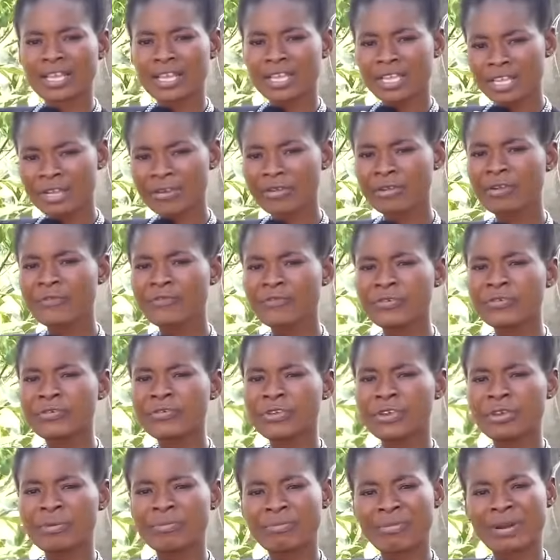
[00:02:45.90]
ye hwe
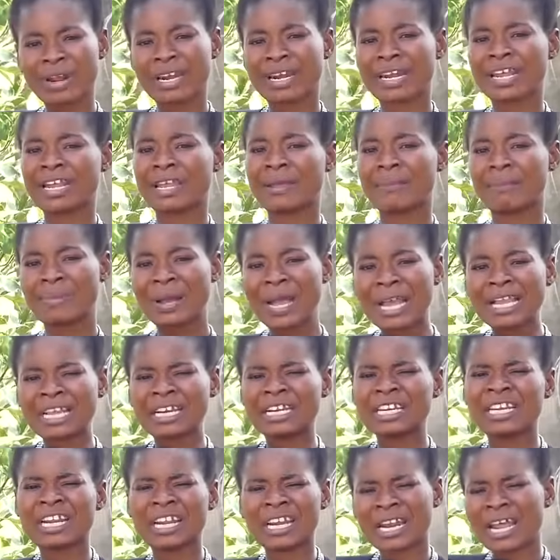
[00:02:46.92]
video imra na ye ba ye
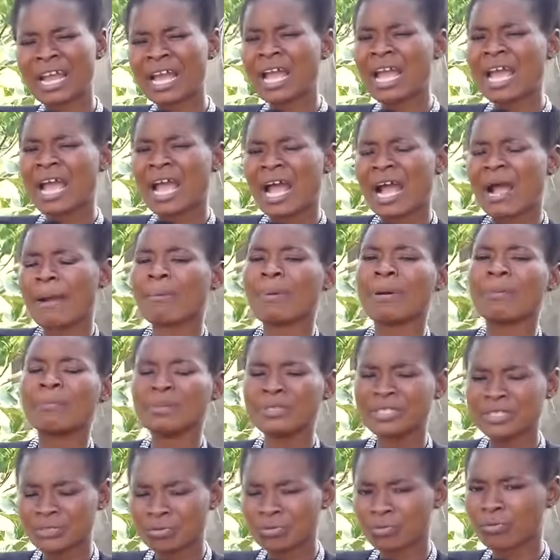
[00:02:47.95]
na na
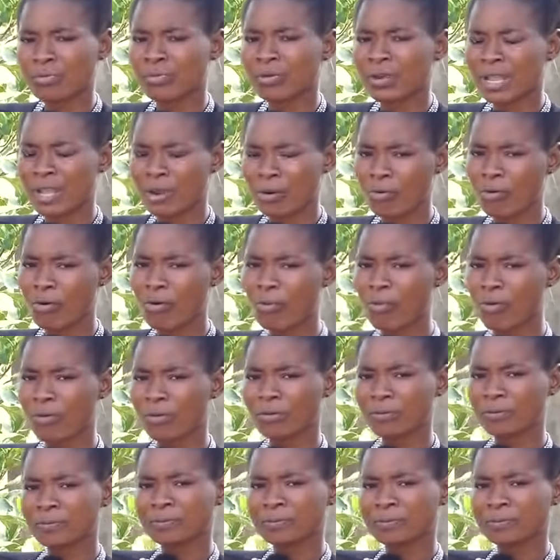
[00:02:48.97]
ababedi hu enkomo